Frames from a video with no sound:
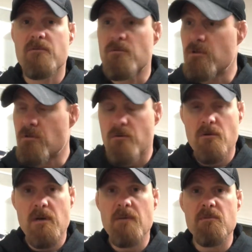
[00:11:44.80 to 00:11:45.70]
You throw a
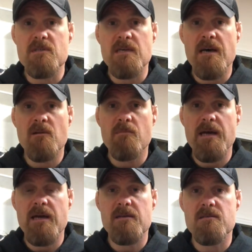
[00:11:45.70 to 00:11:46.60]
couple
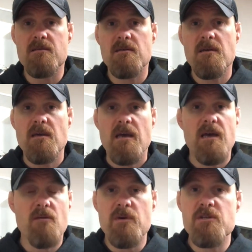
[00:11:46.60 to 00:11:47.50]
saddlebags and
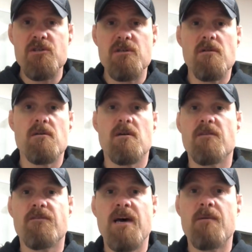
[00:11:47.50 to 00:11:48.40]
a windshield on a
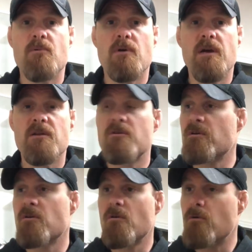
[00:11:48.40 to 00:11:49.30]
Fatboy and you can
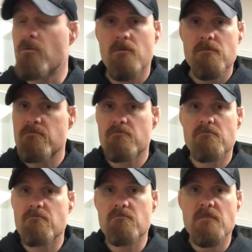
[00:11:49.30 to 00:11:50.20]
go
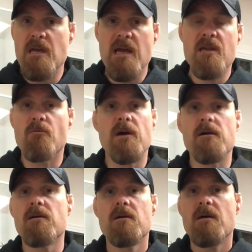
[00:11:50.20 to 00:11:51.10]
anywhere.
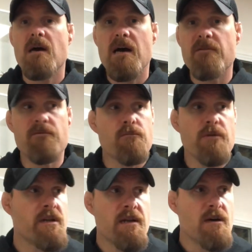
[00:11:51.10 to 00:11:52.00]
I've
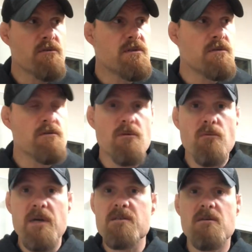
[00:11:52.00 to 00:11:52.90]
ridden out to the
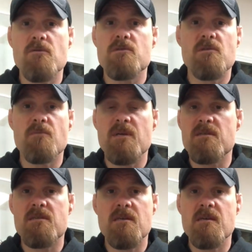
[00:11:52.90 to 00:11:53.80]
west coast of
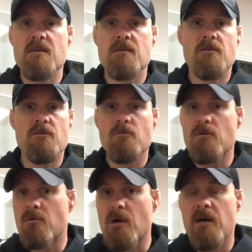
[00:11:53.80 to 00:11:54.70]
BC, through
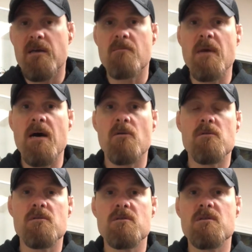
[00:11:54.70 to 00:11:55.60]
the Rocky
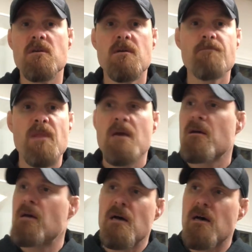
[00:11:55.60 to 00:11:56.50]
Mountains.
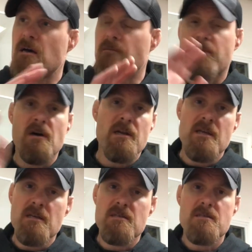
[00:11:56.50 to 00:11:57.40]
I've gone
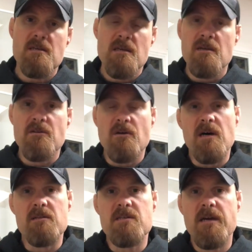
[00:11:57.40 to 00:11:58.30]
east into
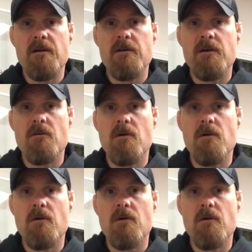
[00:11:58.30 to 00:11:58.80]
Ontario.